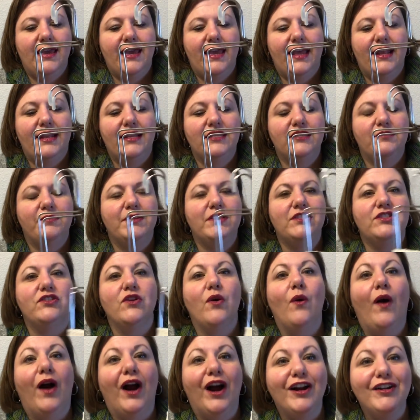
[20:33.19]
and it's been
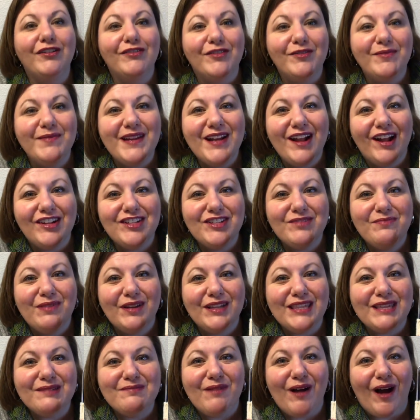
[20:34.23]
so hard for me not to
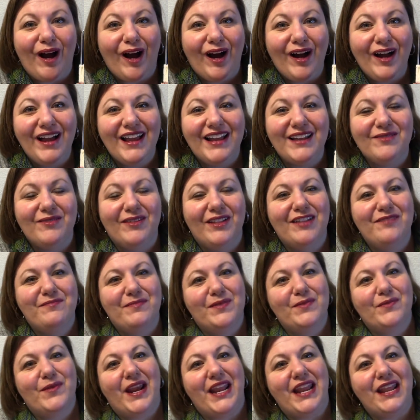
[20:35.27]
put them on while I've
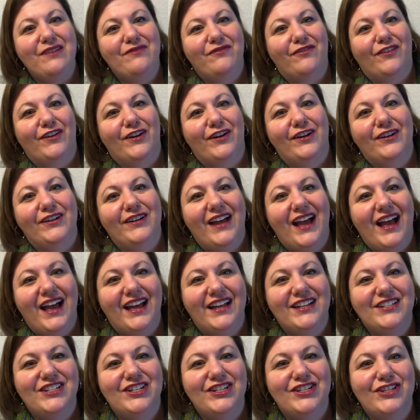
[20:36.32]
been waiting for
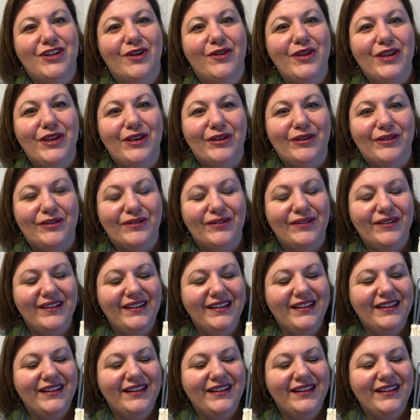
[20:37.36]
to show you.